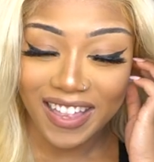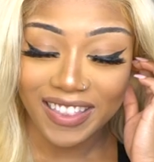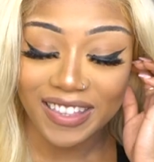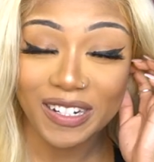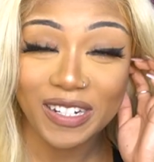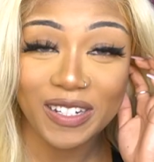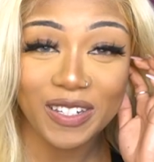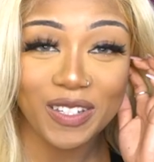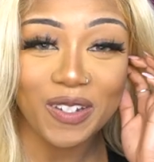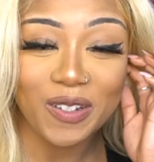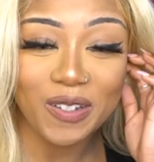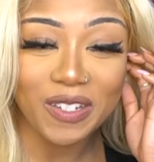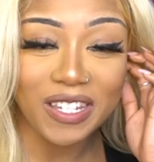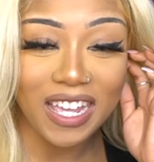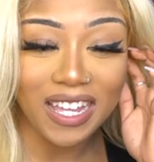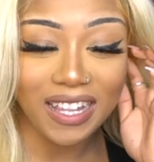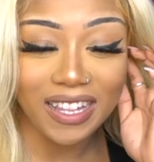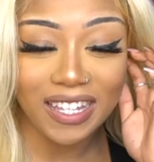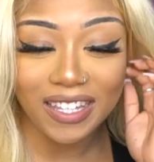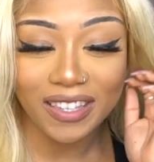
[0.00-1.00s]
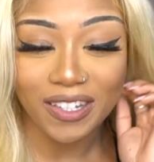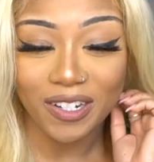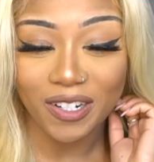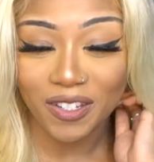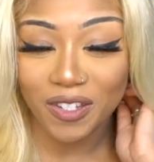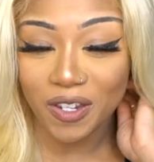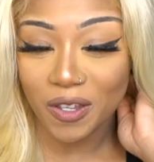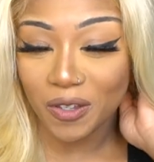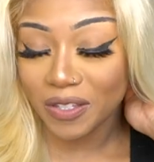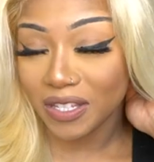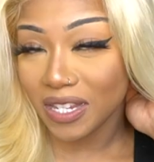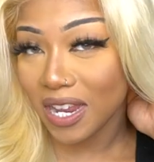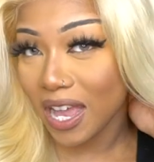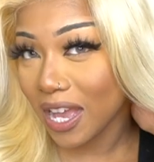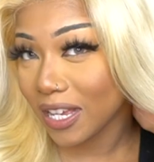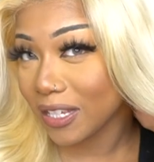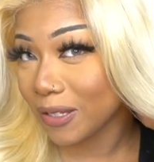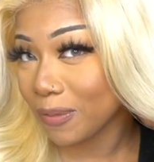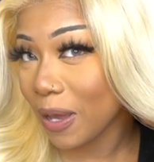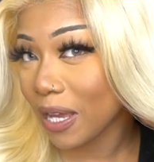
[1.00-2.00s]
There is no tangling, there's no
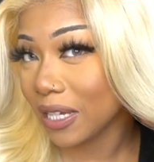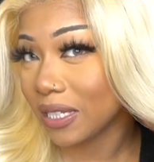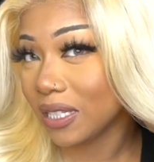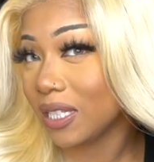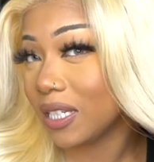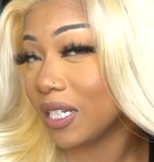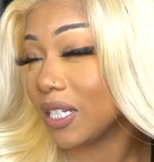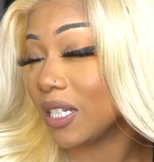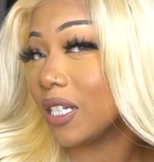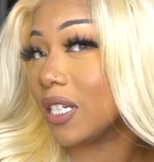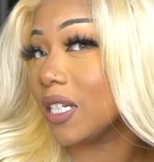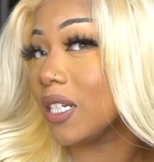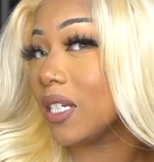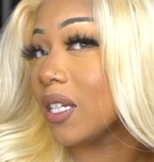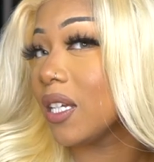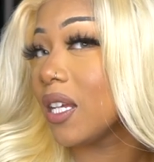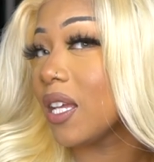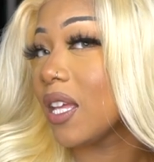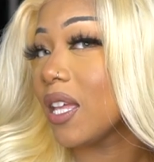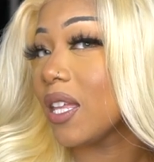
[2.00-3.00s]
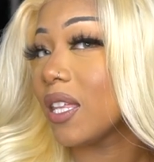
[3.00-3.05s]
snags back here.